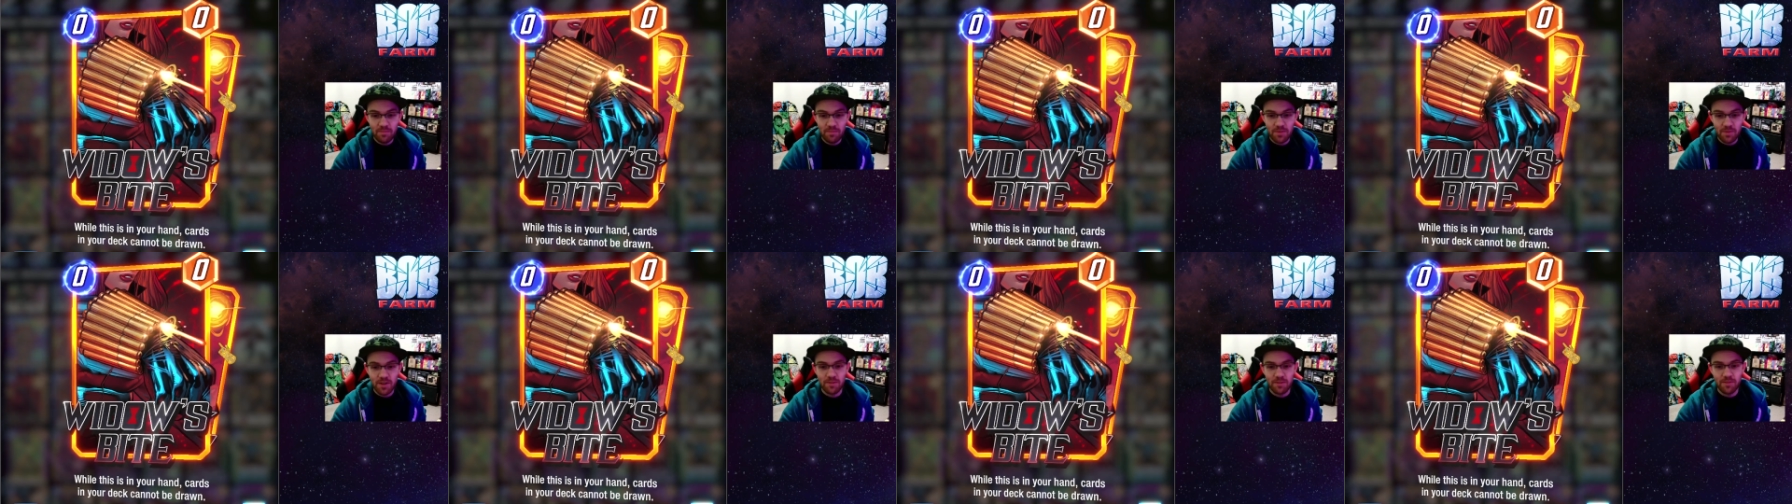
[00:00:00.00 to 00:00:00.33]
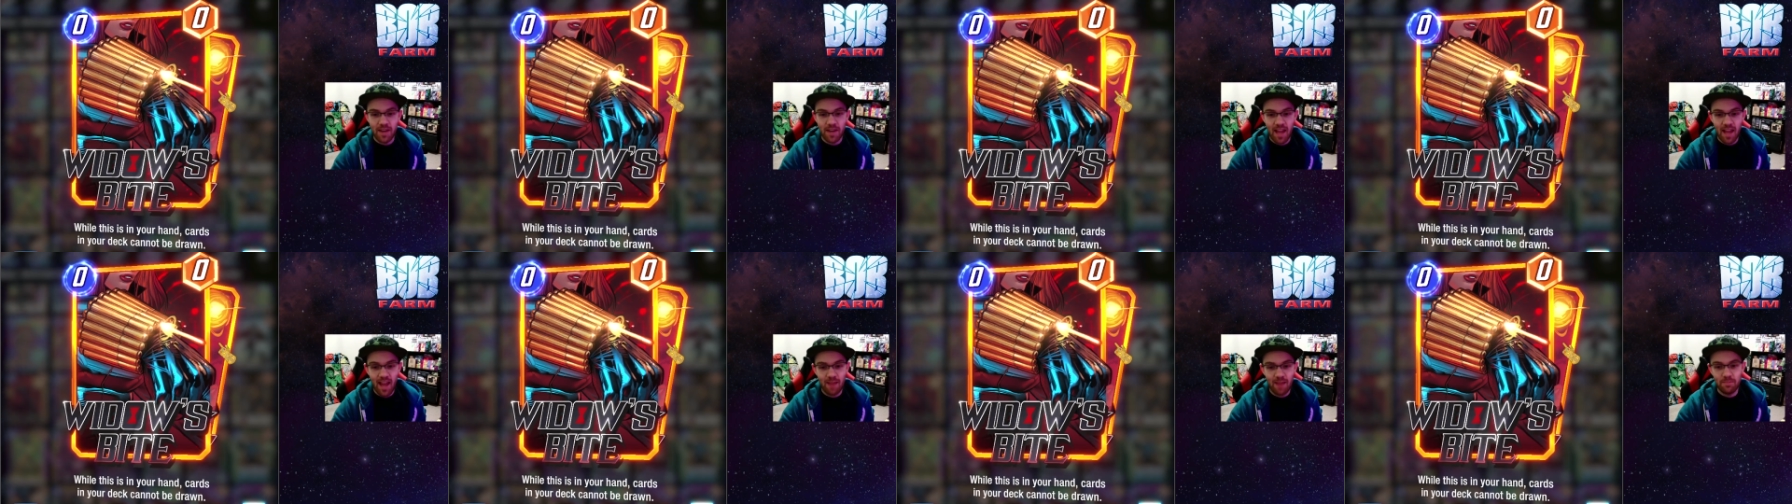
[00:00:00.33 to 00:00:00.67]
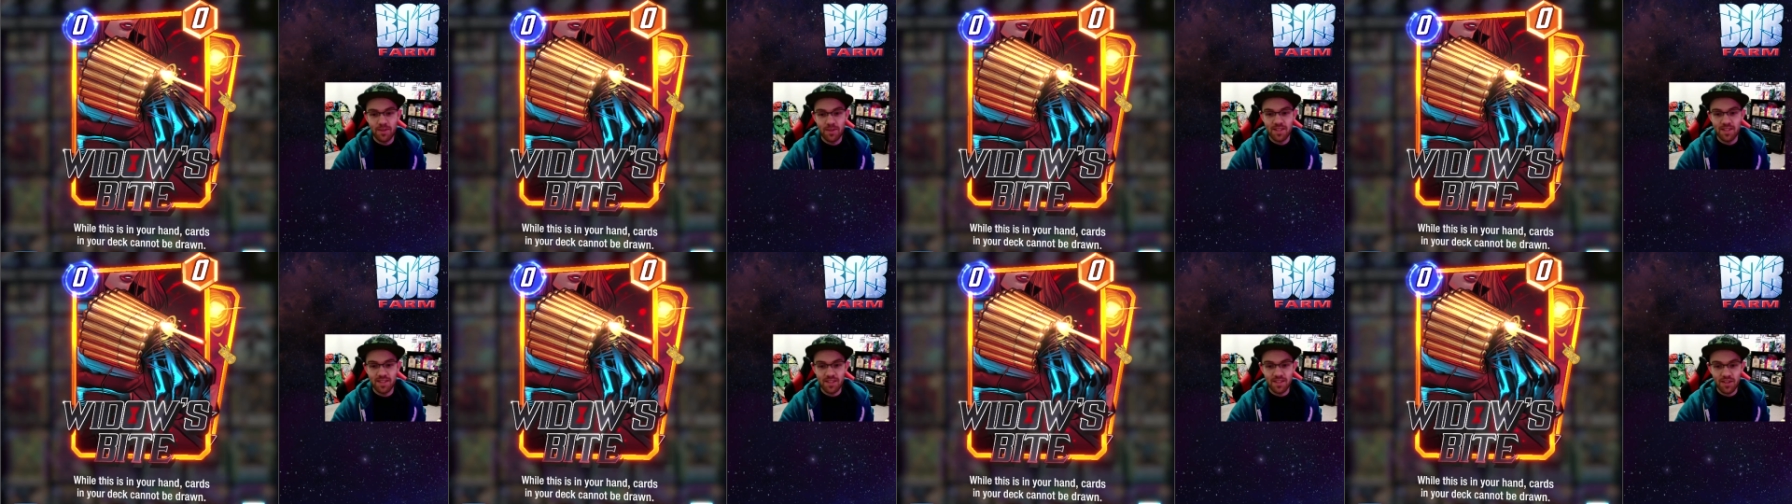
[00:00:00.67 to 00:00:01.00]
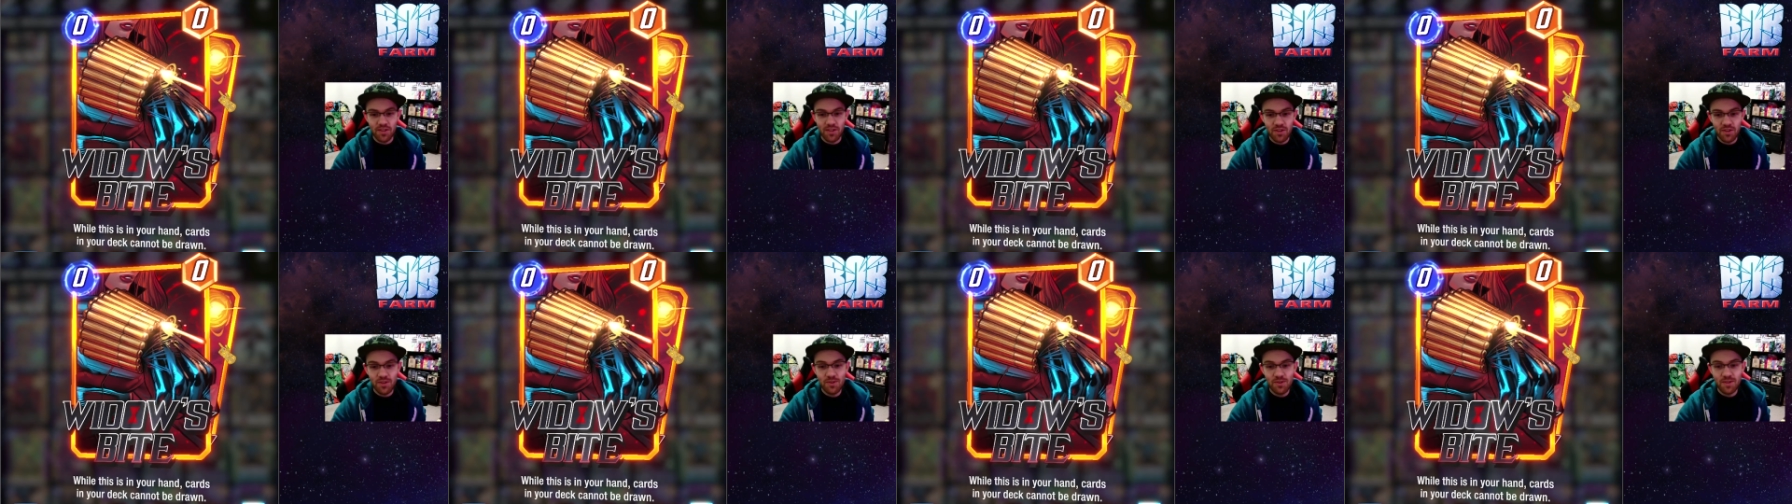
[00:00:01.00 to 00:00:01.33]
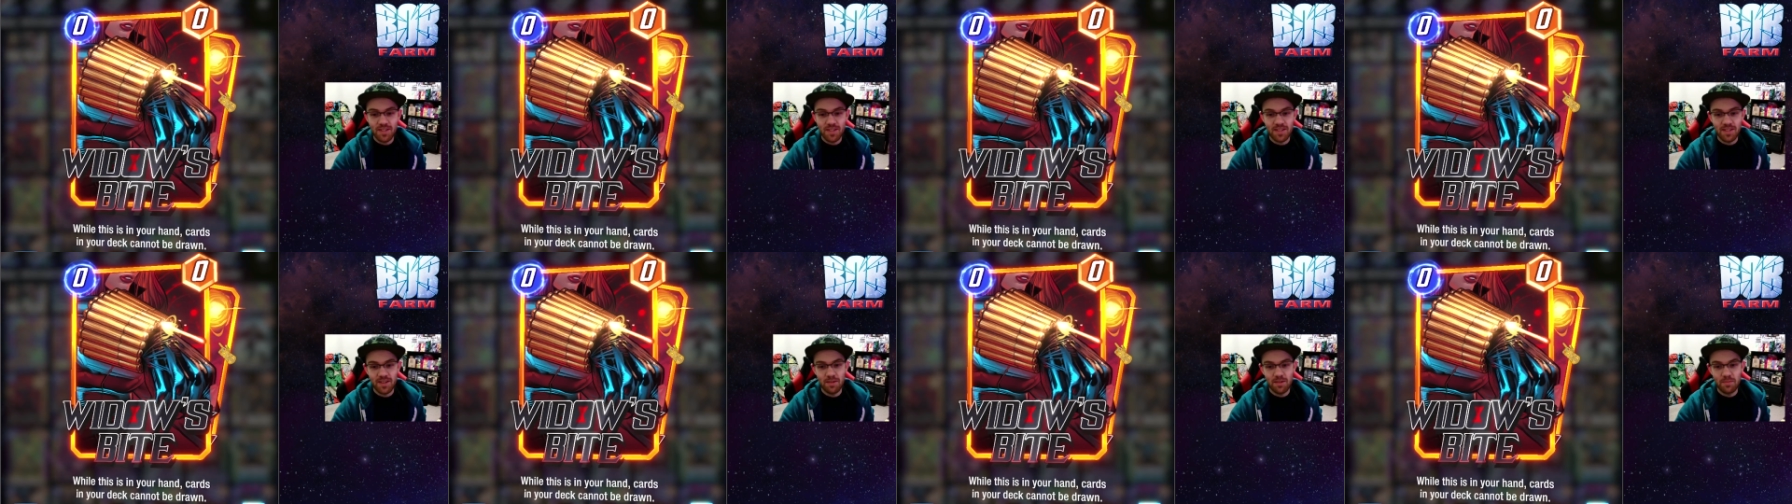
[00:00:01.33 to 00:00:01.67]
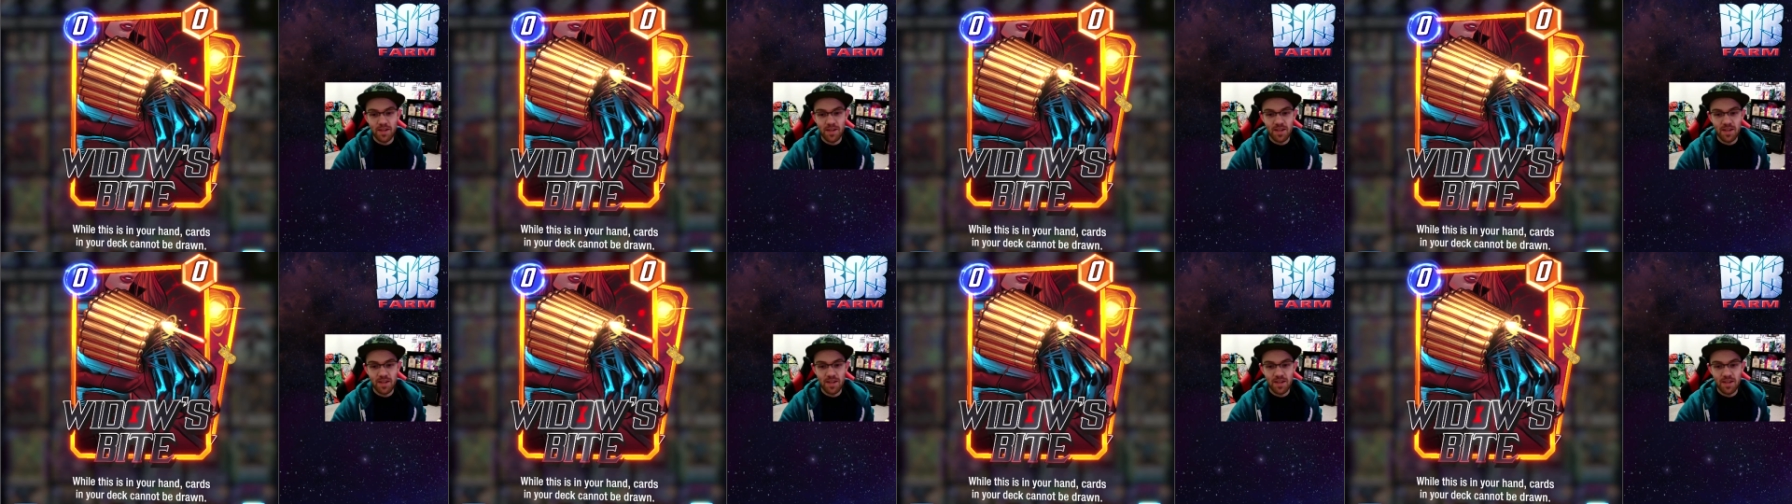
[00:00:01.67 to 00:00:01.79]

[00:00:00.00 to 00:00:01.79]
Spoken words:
but if it happens to you, it's going to be a